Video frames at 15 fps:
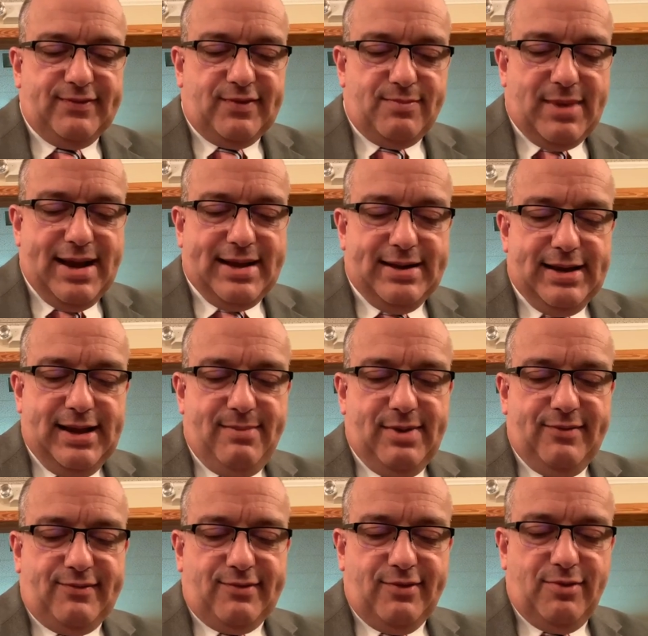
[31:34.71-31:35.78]
they should make an
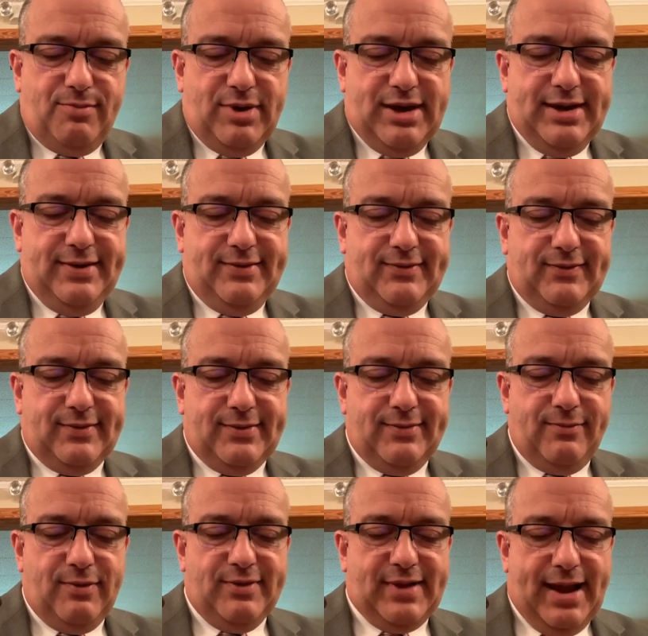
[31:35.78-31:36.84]
image to the beast
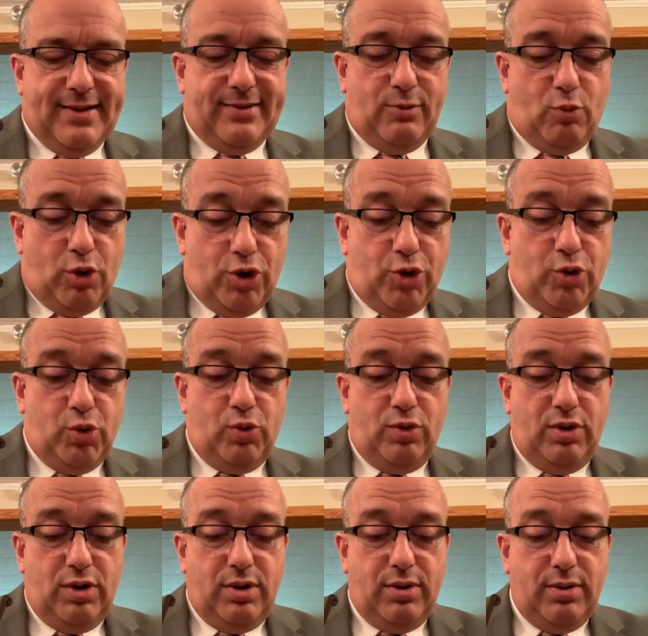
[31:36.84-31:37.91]
which had the
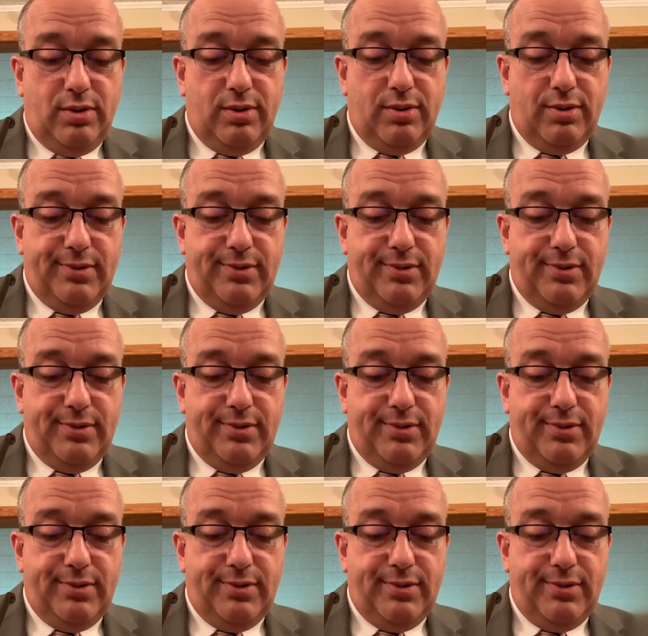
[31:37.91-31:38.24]
wound